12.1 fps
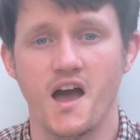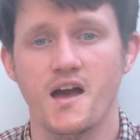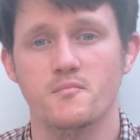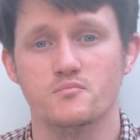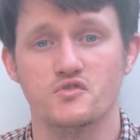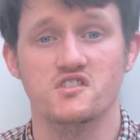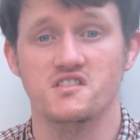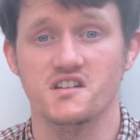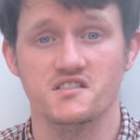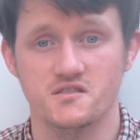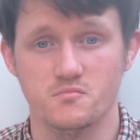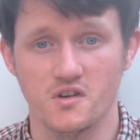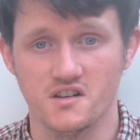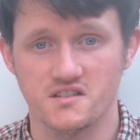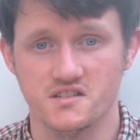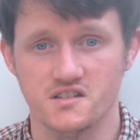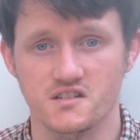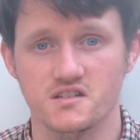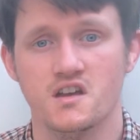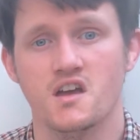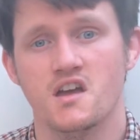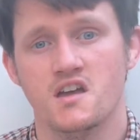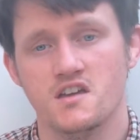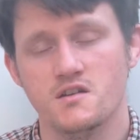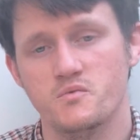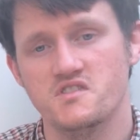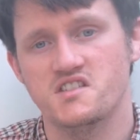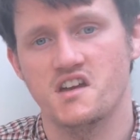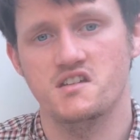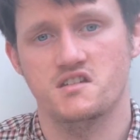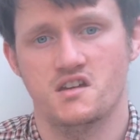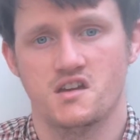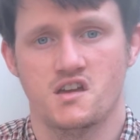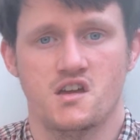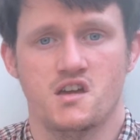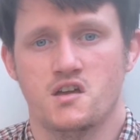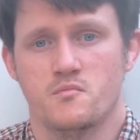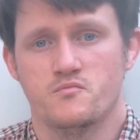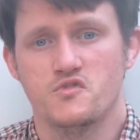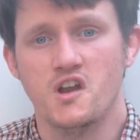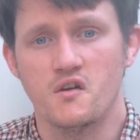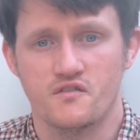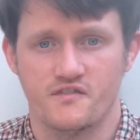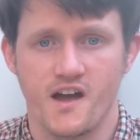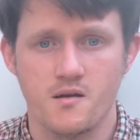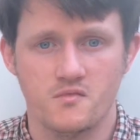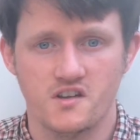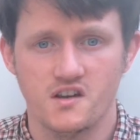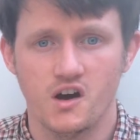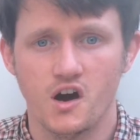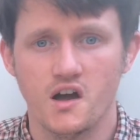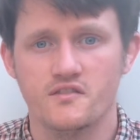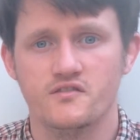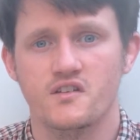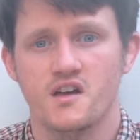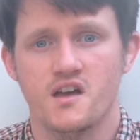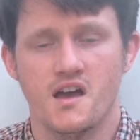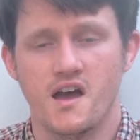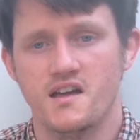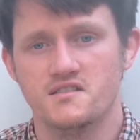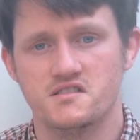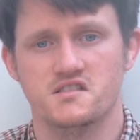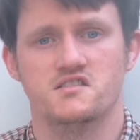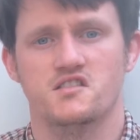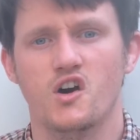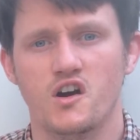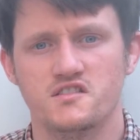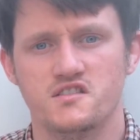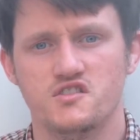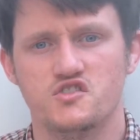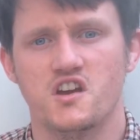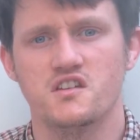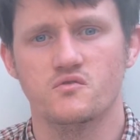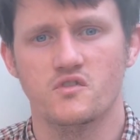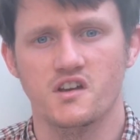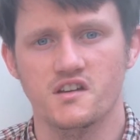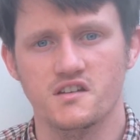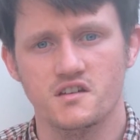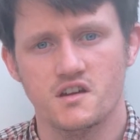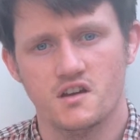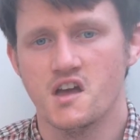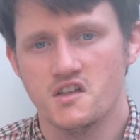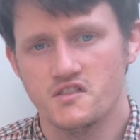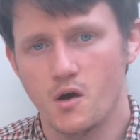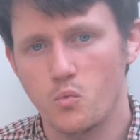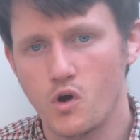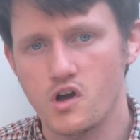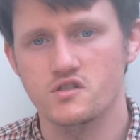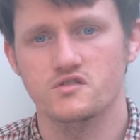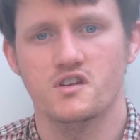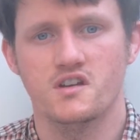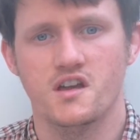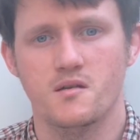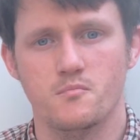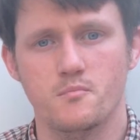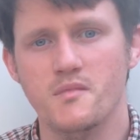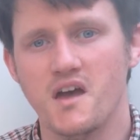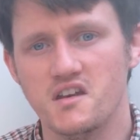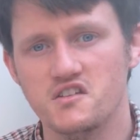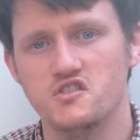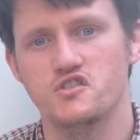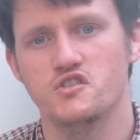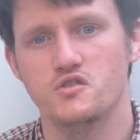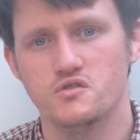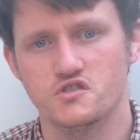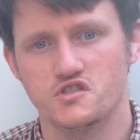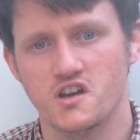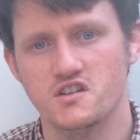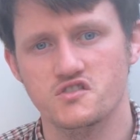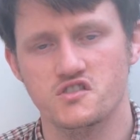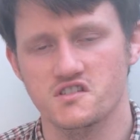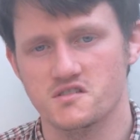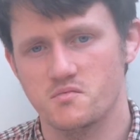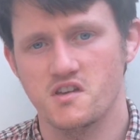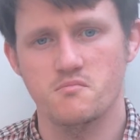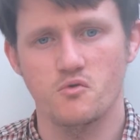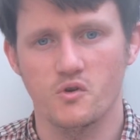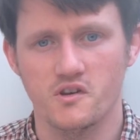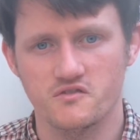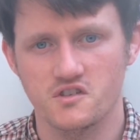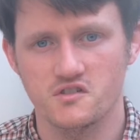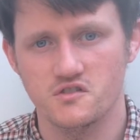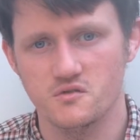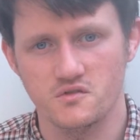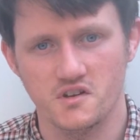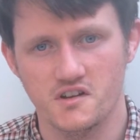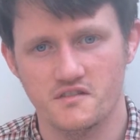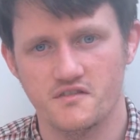and predictability. If we take, family life and society generally, there weren't many huge changes. People lived in nuclear